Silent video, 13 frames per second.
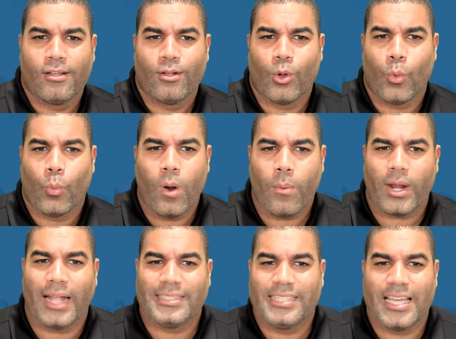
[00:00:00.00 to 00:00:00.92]
What would I
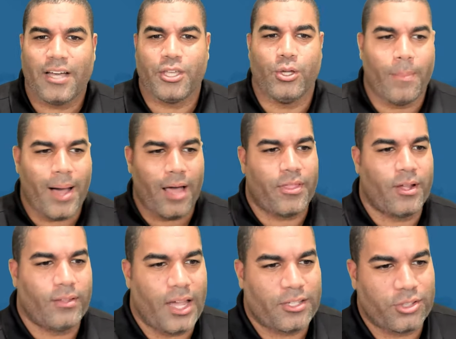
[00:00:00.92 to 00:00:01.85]
tell you about their
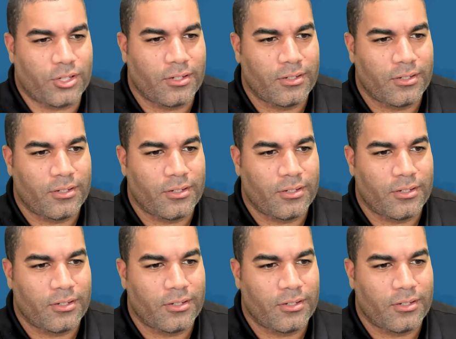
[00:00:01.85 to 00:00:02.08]
lecture?